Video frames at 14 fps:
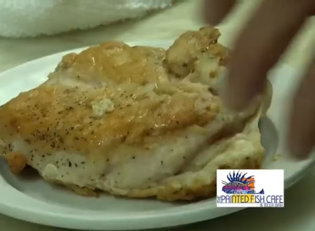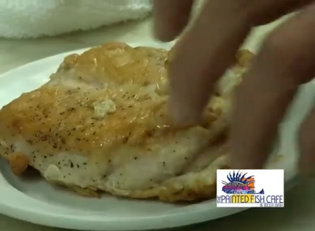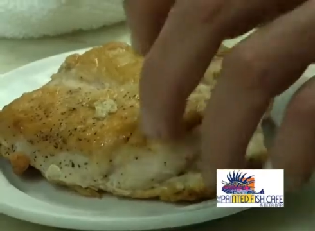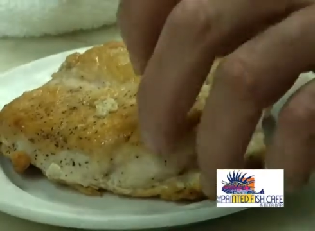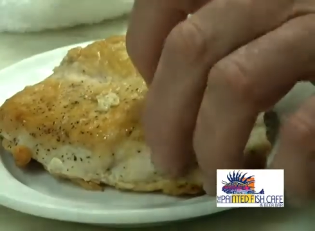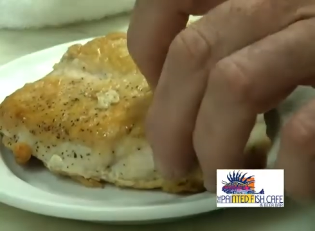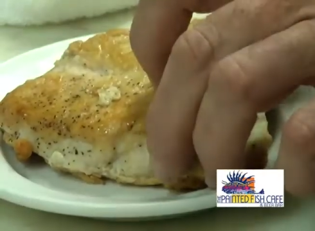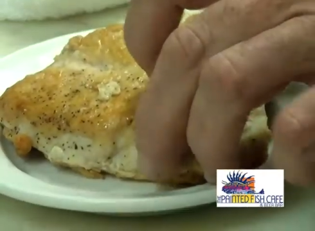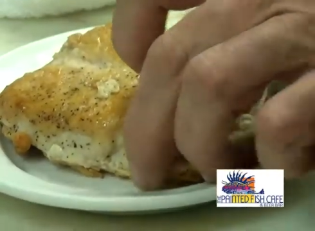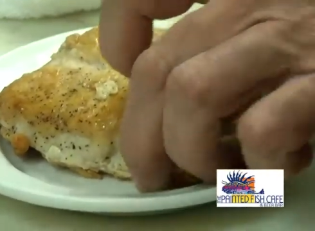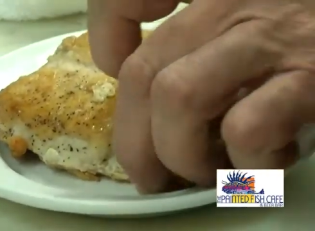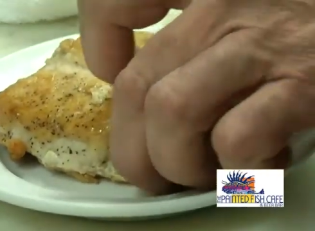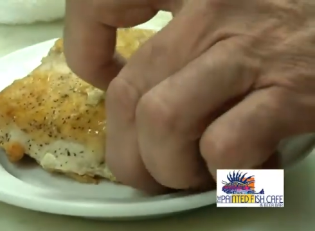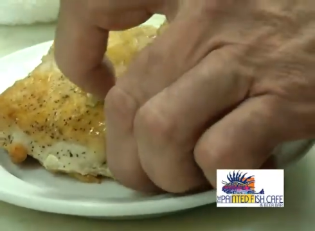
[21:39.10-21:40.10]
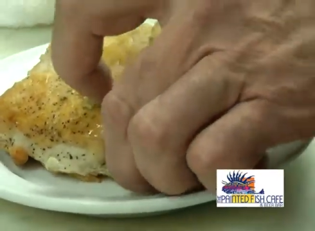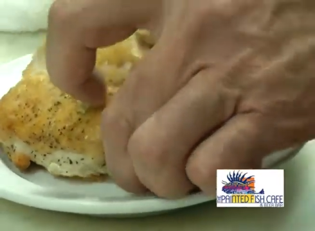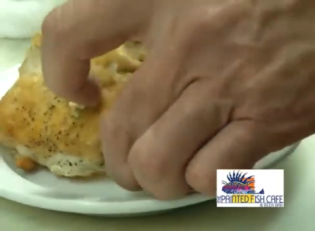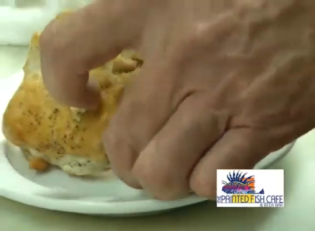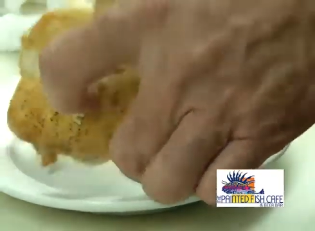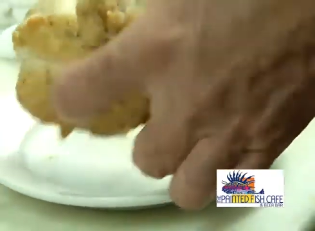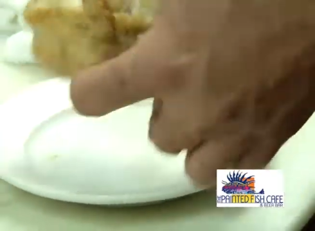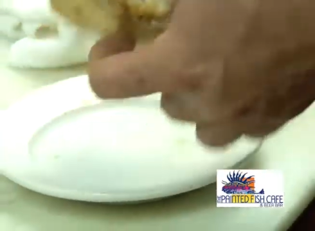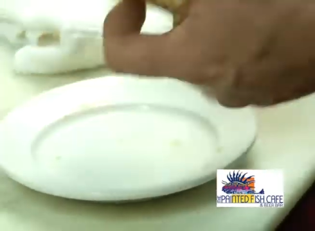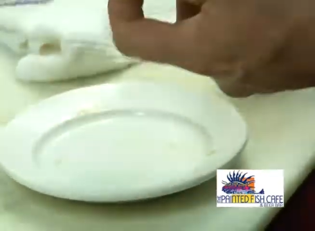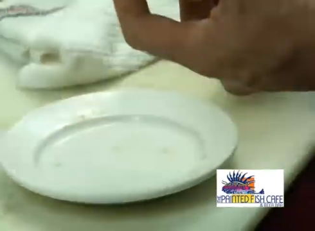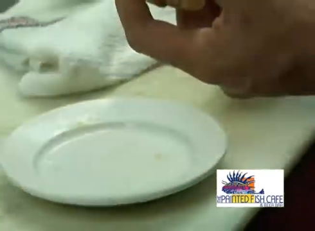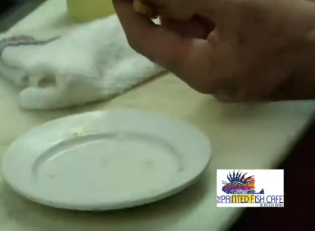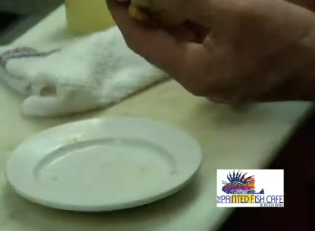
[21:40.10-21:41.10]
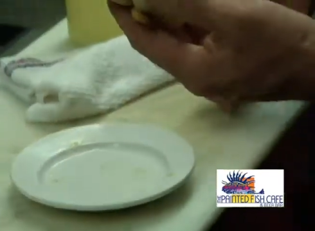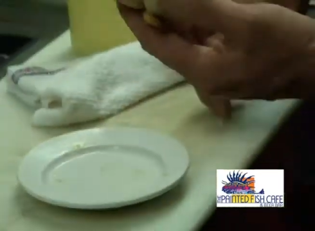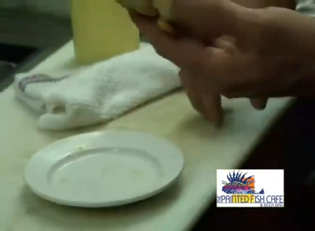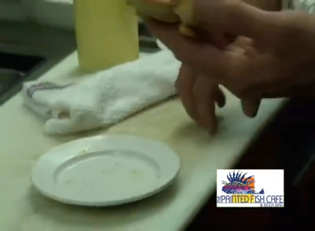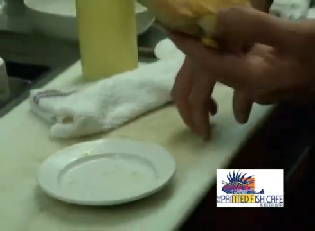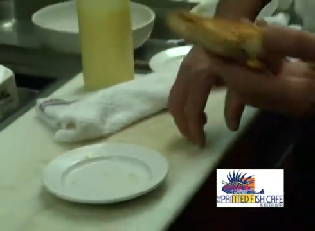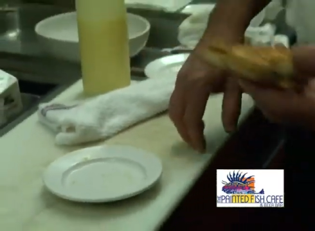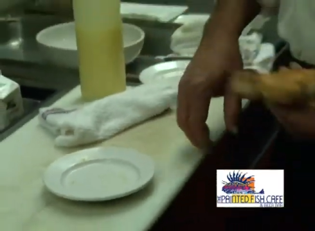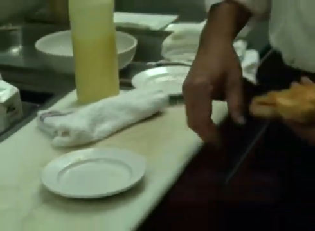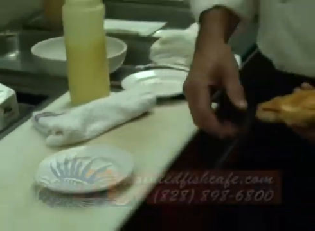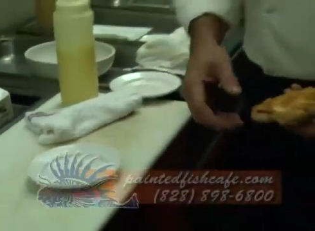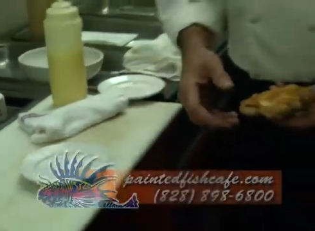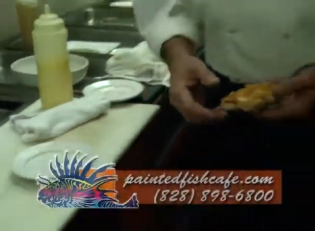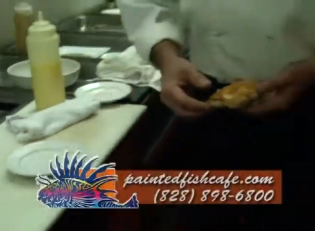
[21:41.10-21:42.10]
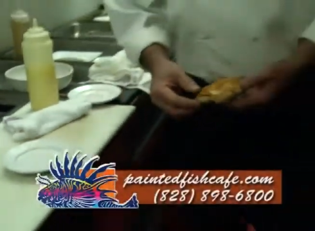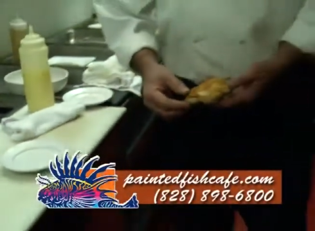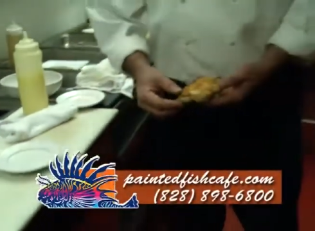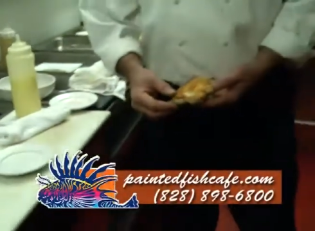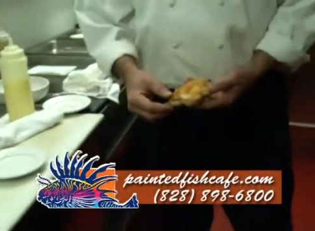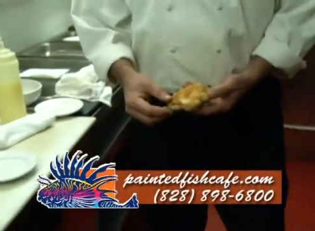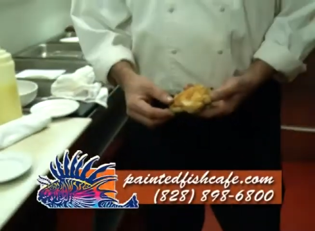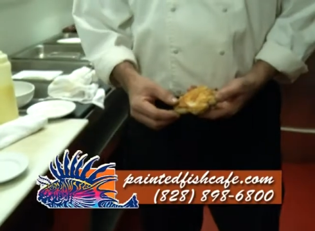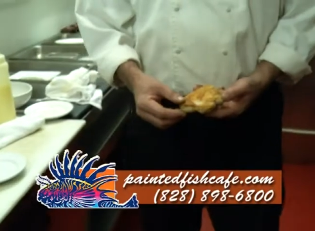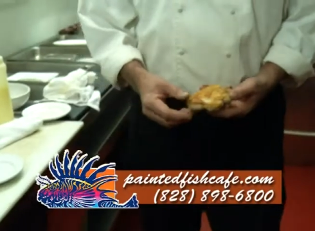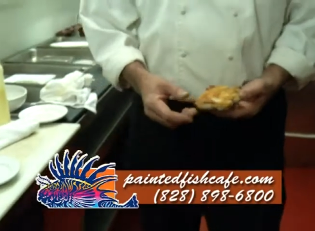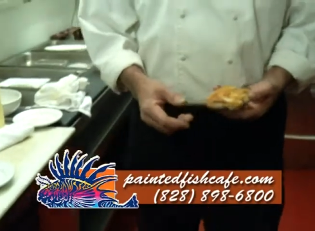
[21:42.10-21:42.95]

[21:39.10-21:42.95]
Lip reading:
No face is visible, so there are no lips to read.